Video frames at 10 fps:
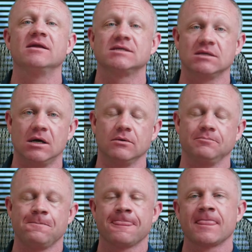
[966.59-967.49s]
of this loan?
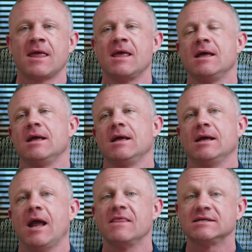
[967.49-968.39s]

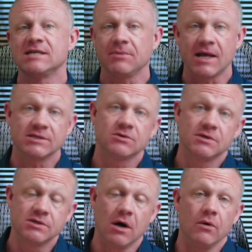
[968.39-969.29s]
And the simple answer
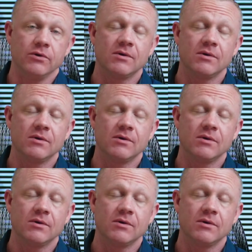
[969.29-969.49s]
is no,